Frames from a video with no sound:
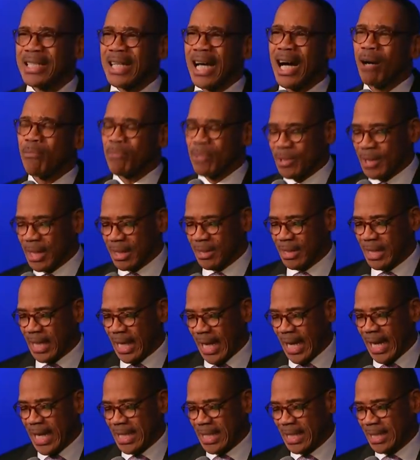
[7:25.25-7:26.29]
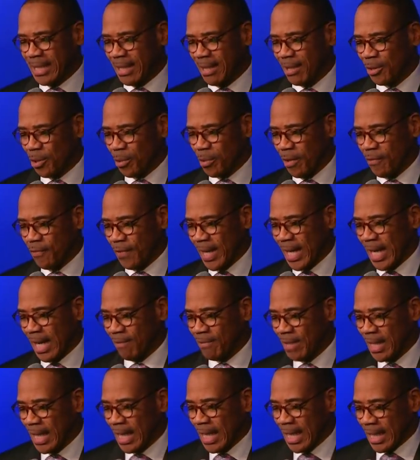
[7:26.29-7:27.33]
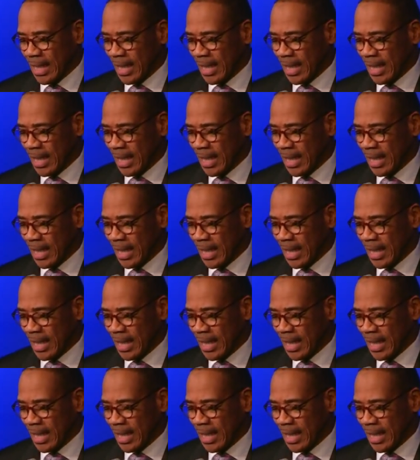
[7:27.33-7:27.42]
Psalm 68 and 35,